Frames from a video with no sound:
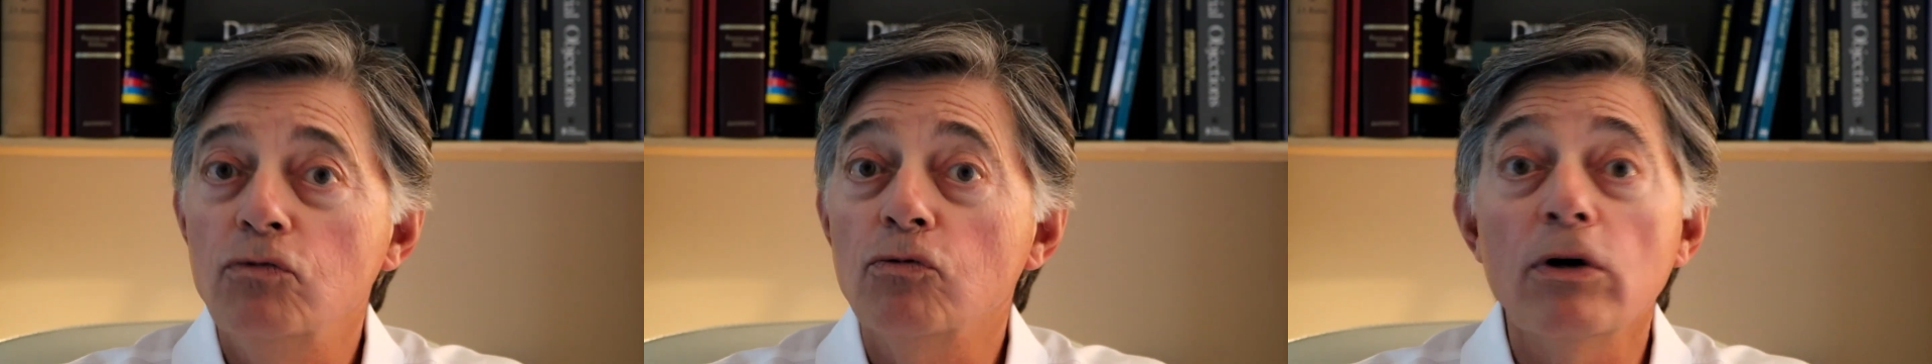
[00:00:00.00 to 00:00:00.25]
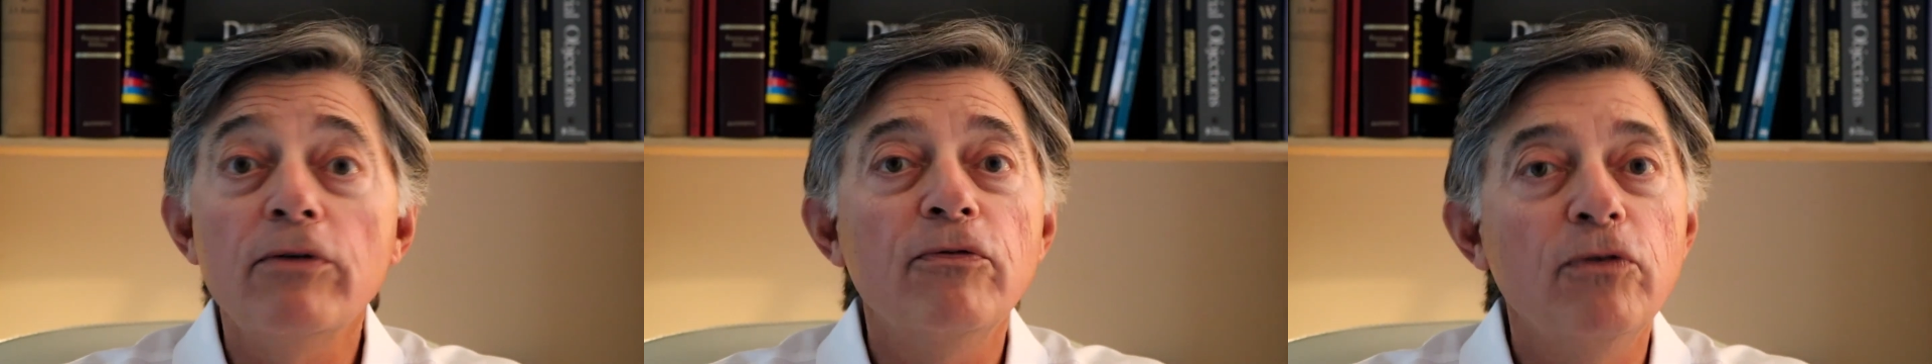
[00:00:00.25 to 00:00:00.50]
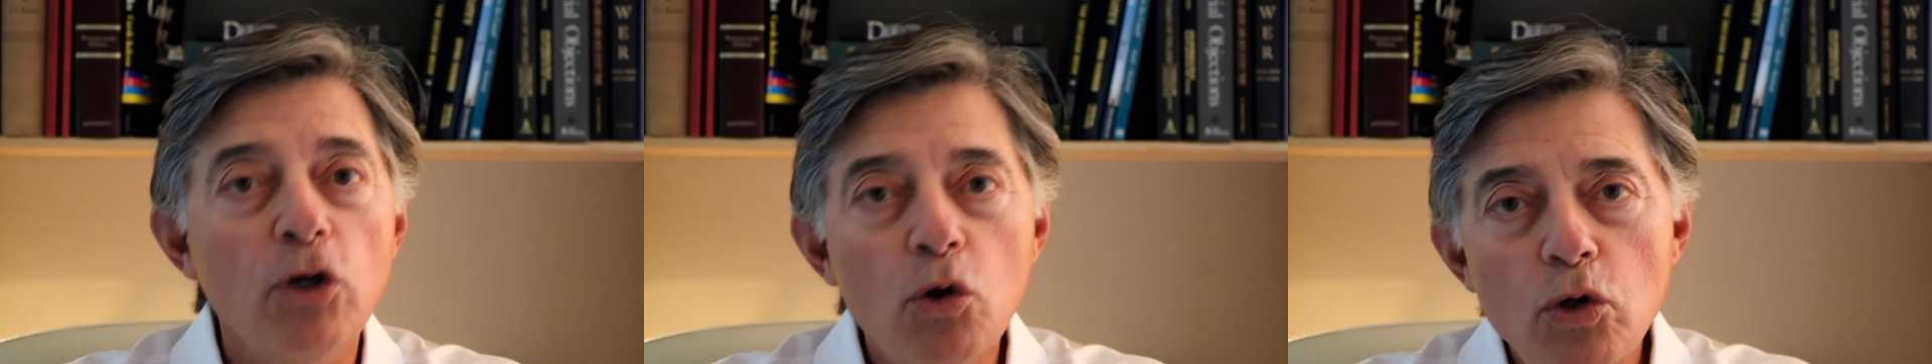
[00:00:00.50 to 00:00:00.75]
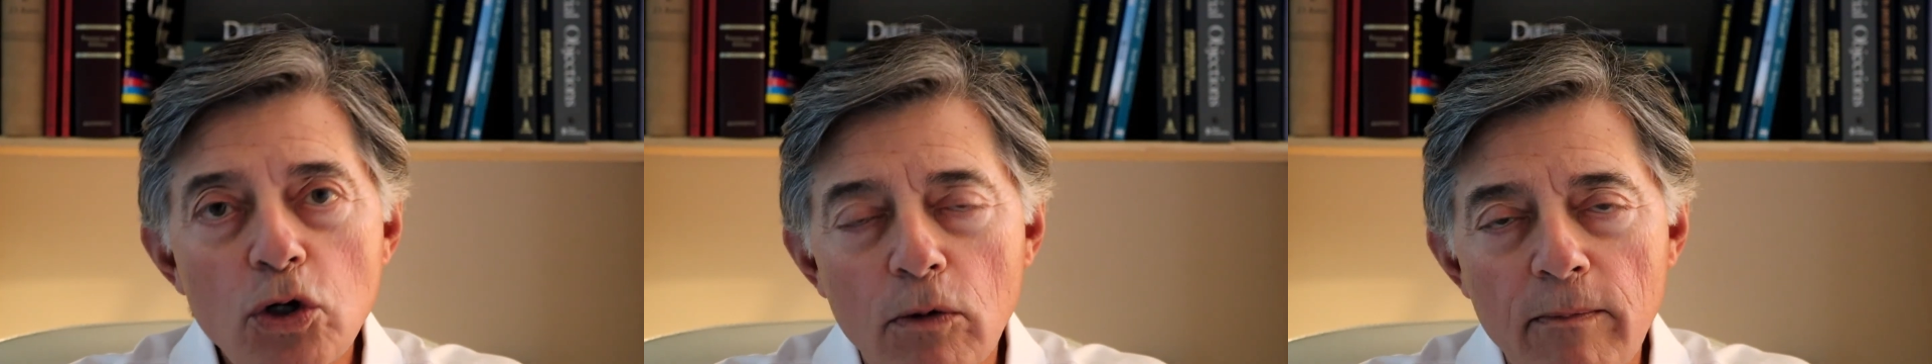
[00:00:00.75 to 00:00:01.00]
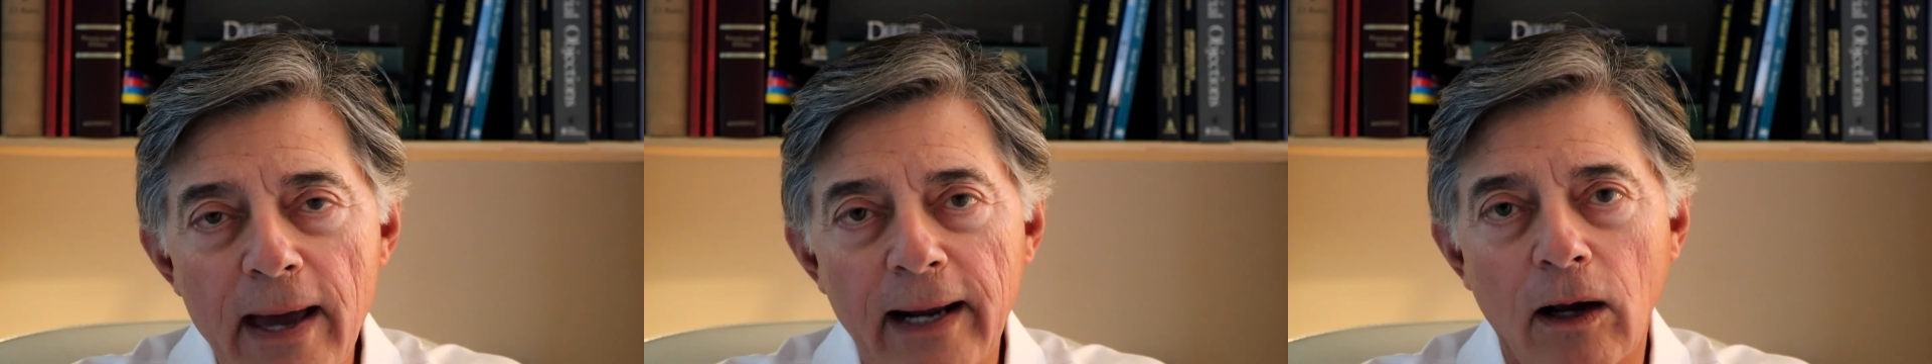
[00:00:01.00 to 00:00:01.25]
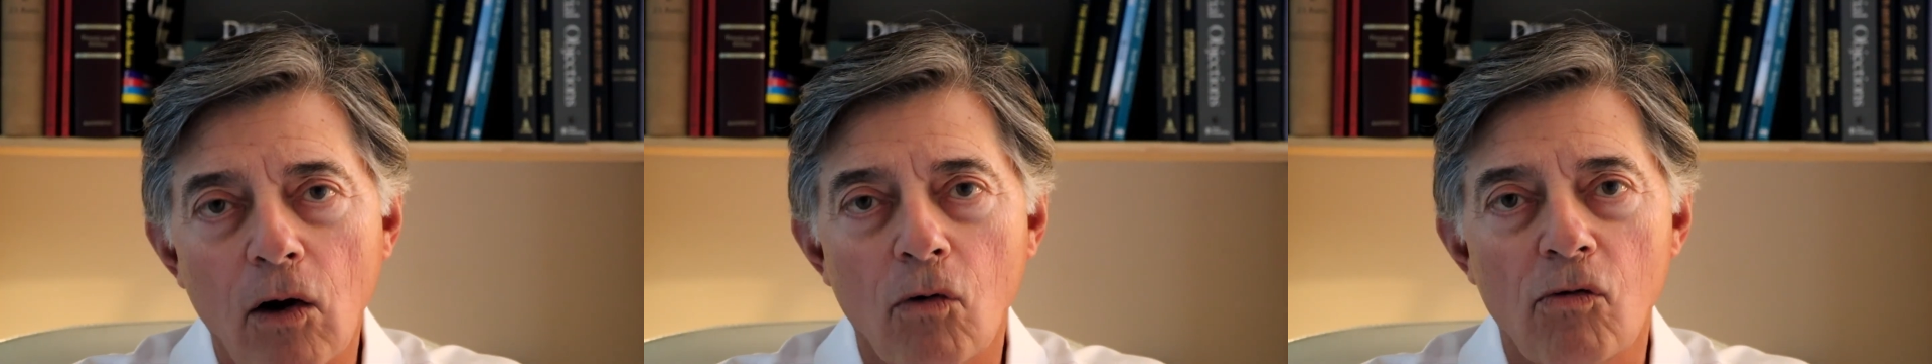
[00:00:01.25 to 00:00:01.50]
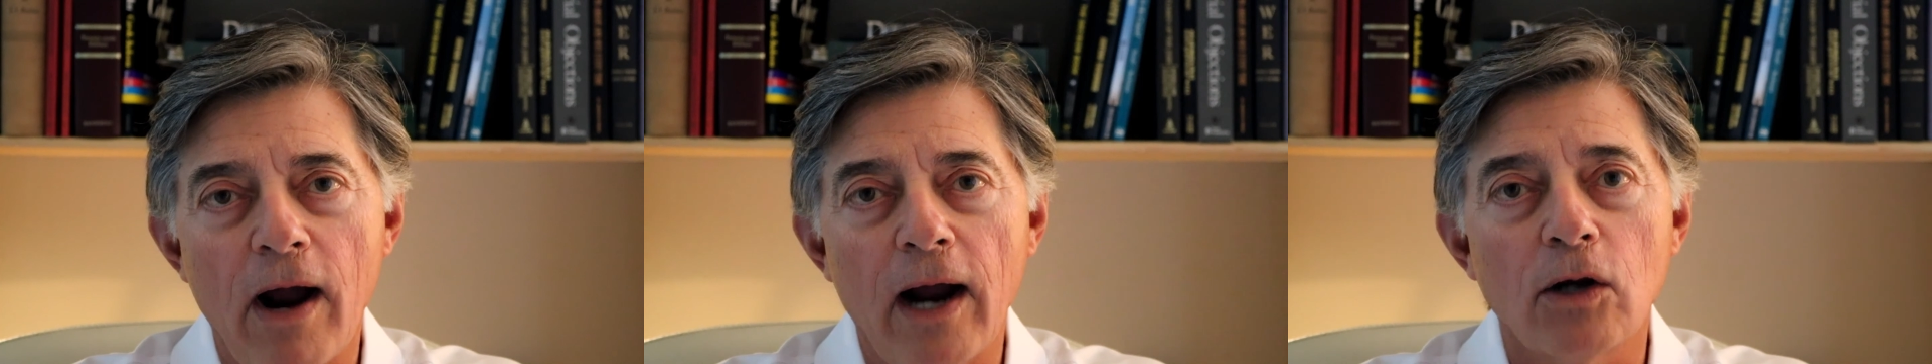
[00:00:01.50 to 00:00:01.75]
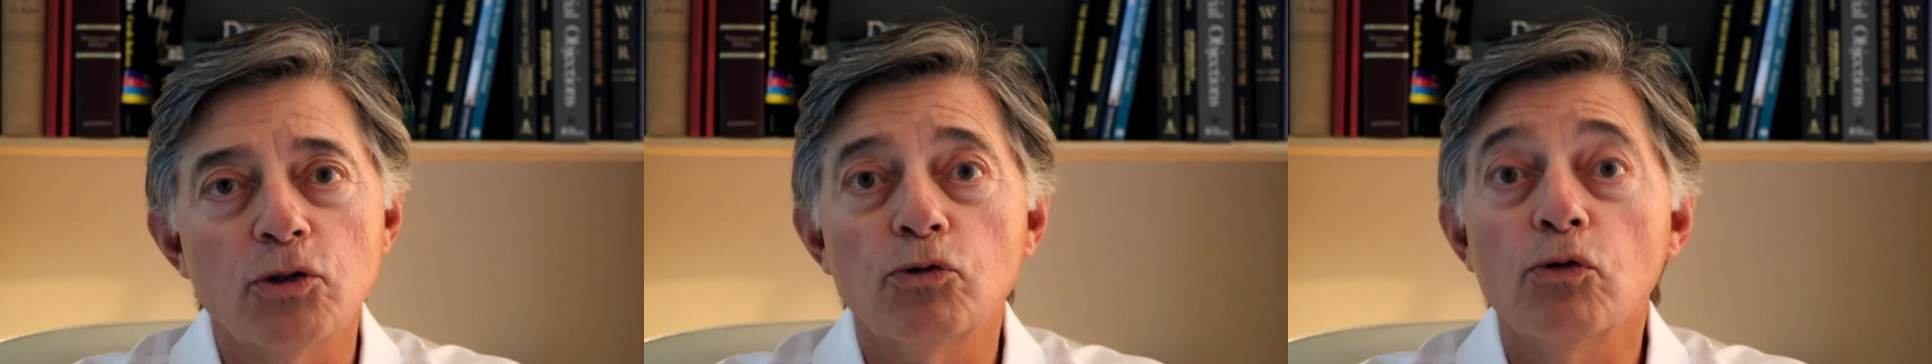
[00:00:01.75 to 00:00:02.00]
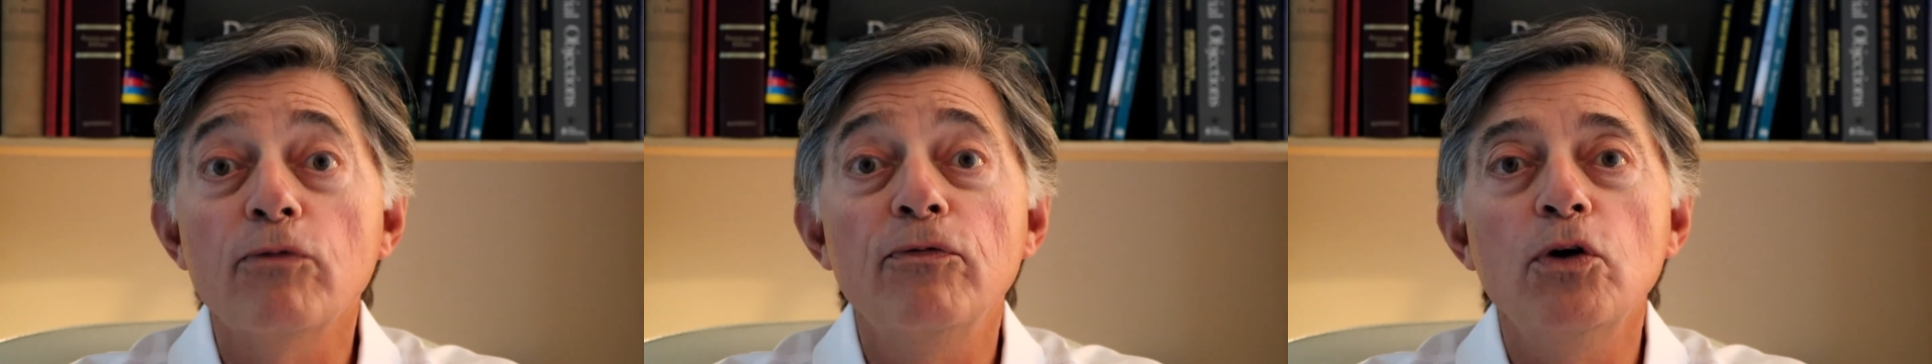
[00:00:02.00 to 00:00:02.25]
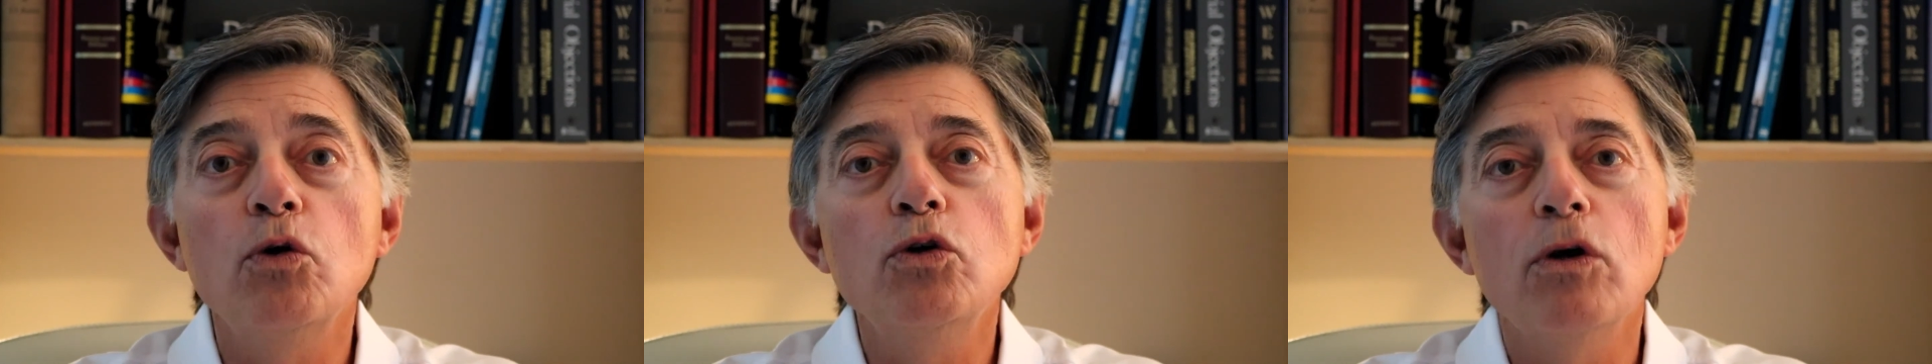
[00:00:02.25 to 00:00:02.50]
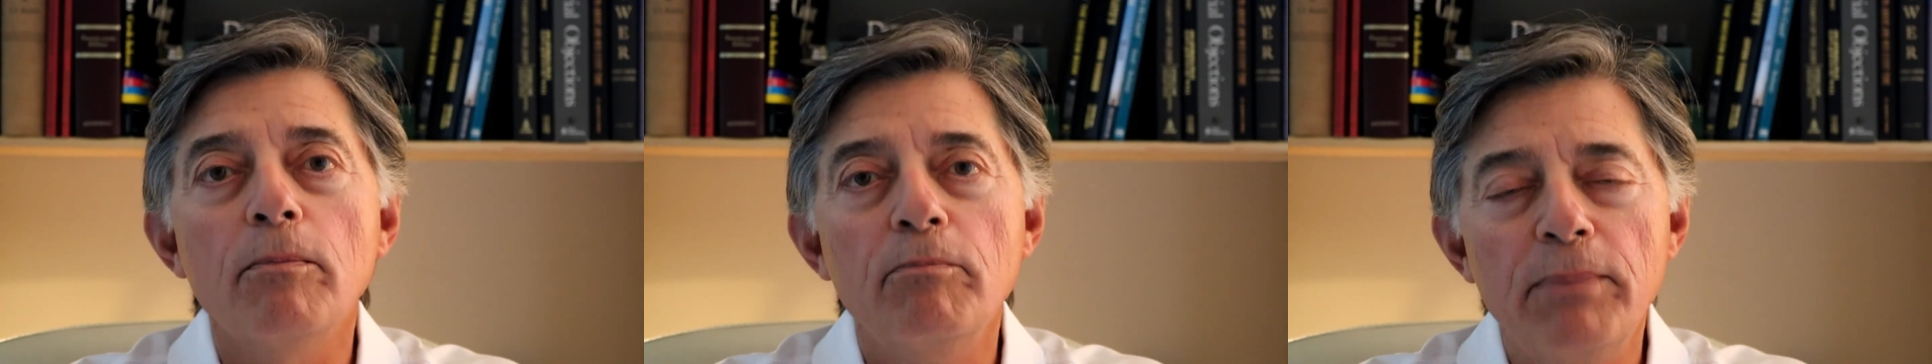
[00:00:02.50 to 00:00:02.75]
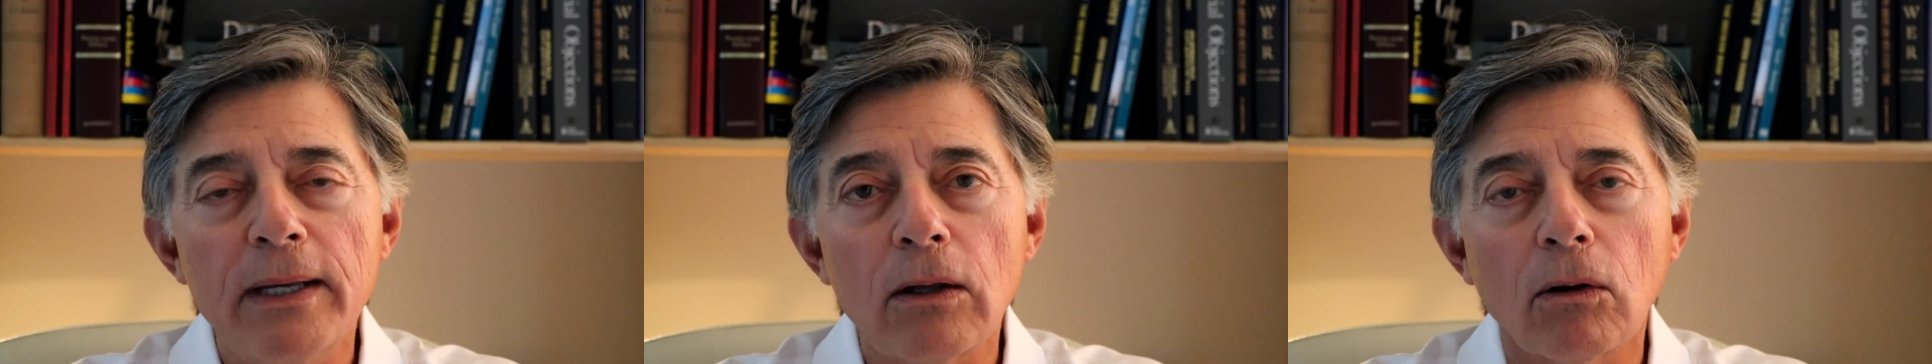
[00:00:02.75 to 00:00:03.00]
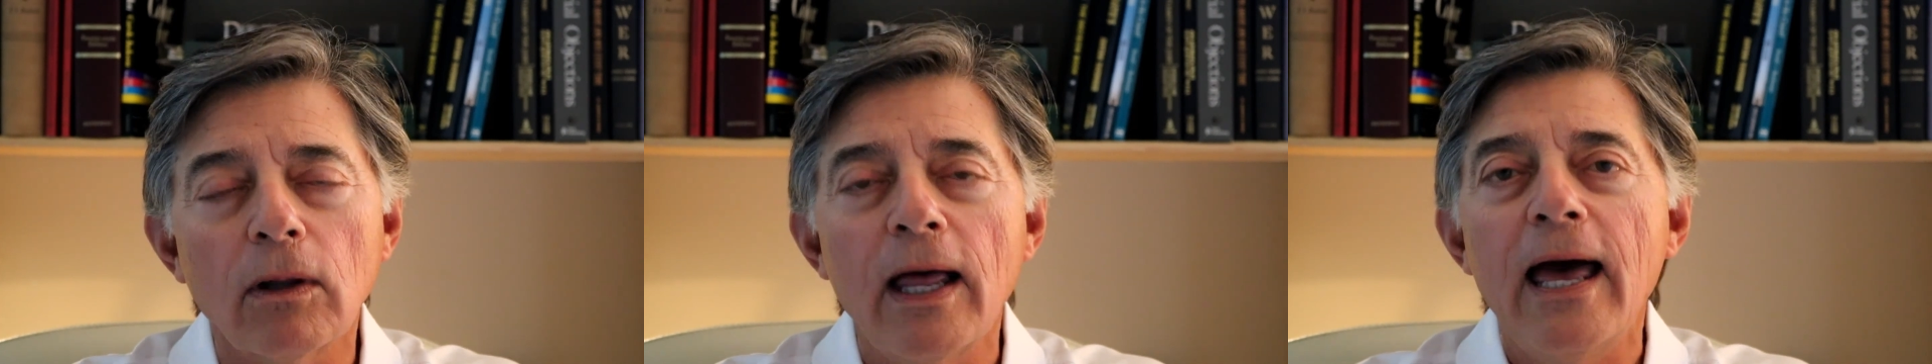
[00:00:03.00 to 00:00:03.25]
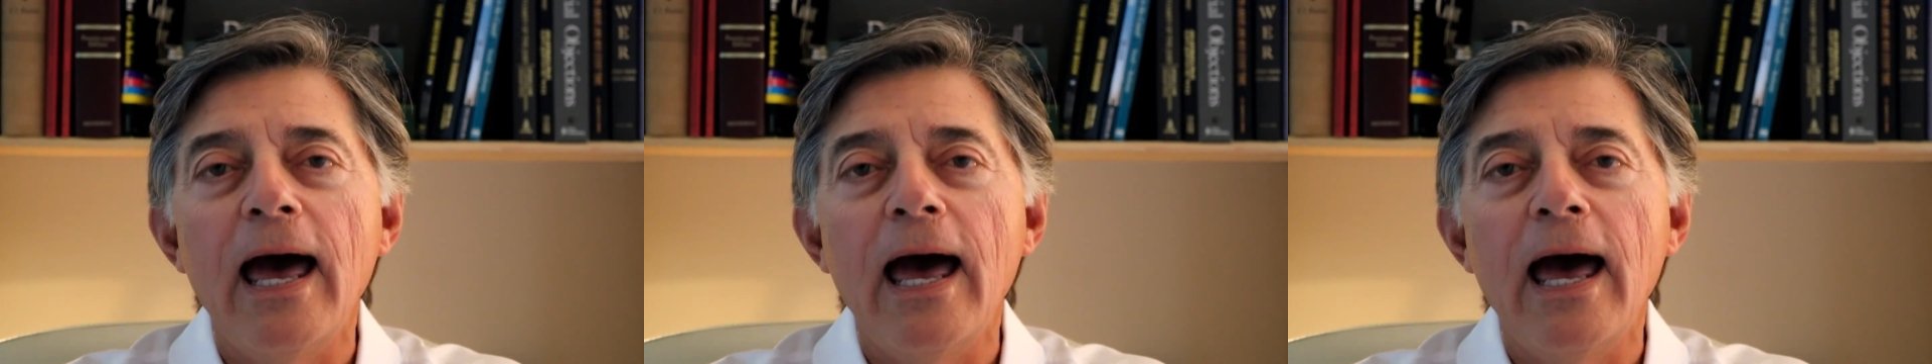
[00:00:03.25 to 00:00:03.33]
review your medical records, review your bill,